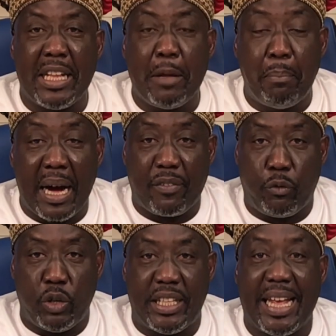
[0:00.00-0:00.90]
to prepare
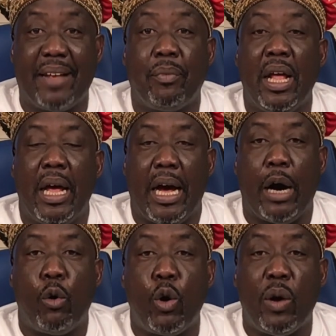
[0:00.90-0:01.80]
this bath with them,
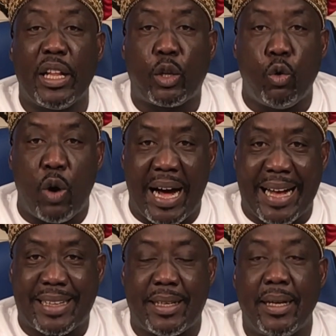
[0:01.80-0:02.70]
and we want
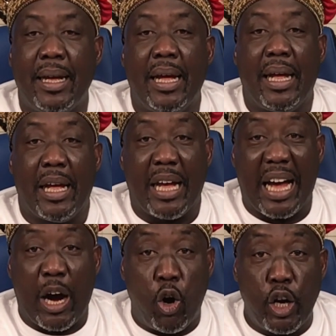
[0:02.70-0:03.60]
to add
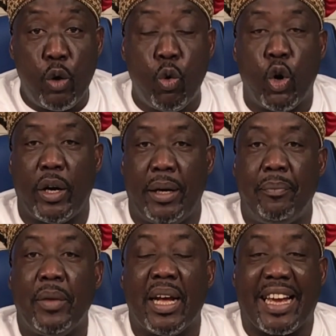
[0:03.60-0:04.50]
holy
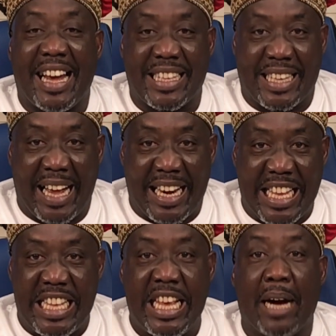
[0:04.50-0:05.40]
water,
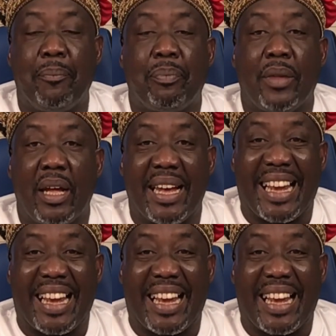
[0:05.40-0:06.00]
cascarilla,